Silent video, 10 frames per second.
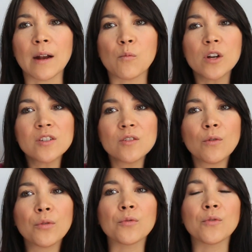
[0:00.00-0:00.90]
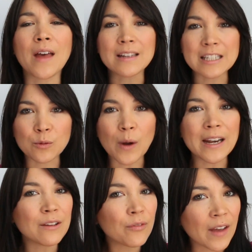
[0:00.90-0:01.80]
And once you go through that
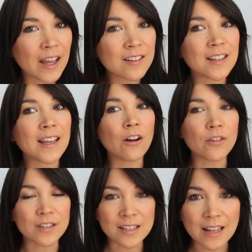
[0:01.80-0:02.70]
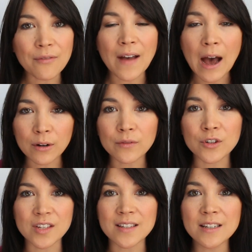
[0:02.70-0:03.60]
sweating phase to get all the stuff out of your
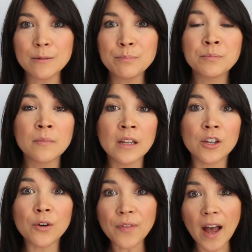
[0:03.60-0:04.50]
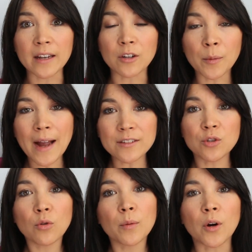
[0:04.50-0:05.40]
system, you're fine. You're back to
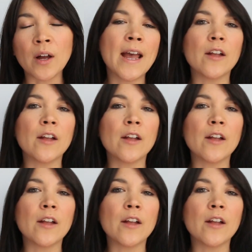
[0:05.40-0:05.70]
normal.